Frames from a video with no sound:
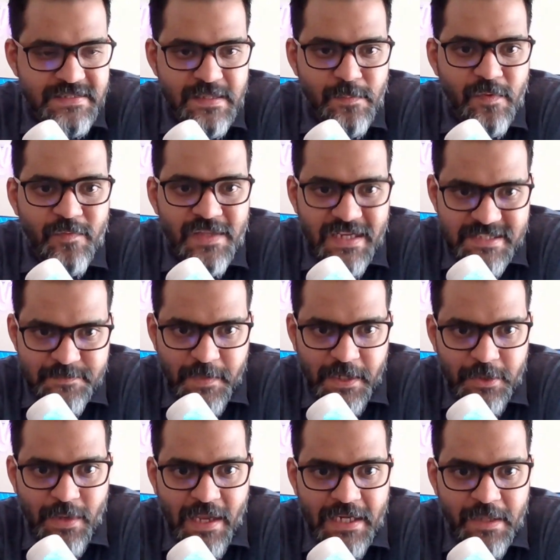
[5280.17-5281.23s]
For example, with
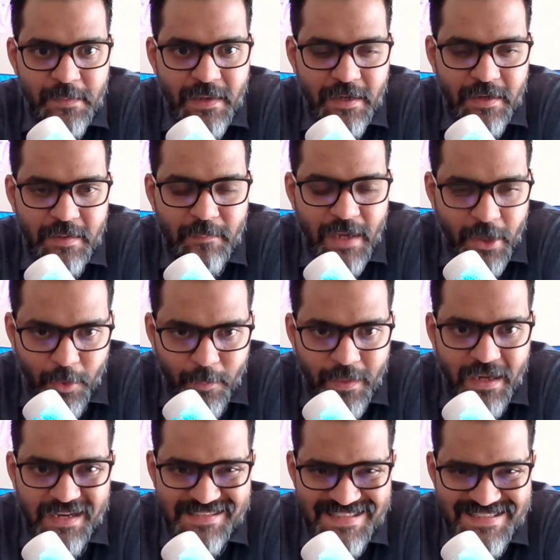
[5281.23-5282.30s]
respect to
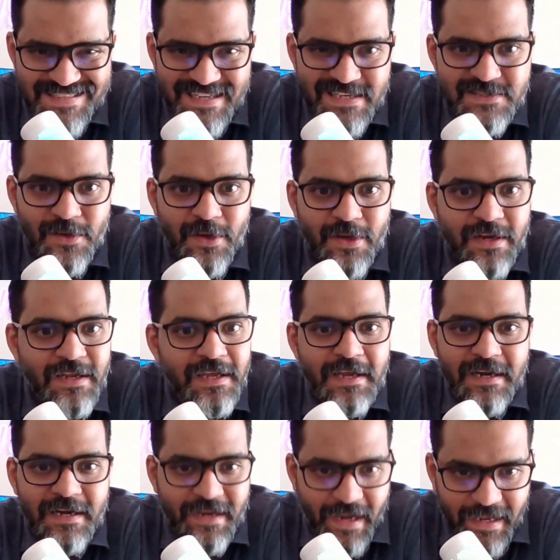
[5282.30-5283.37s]
antimicrobial resistance or
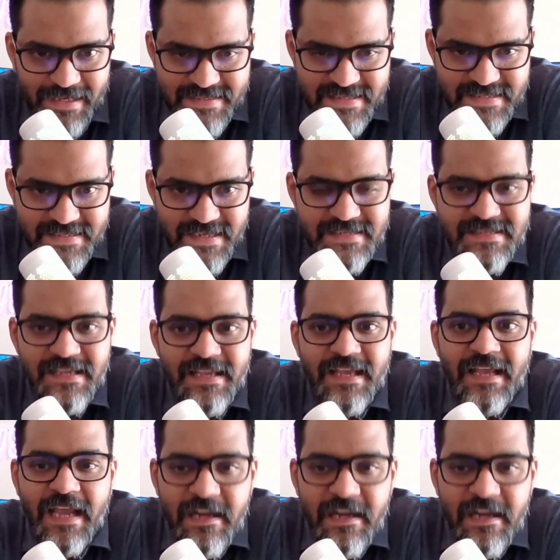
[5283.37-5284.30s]
drug resistance,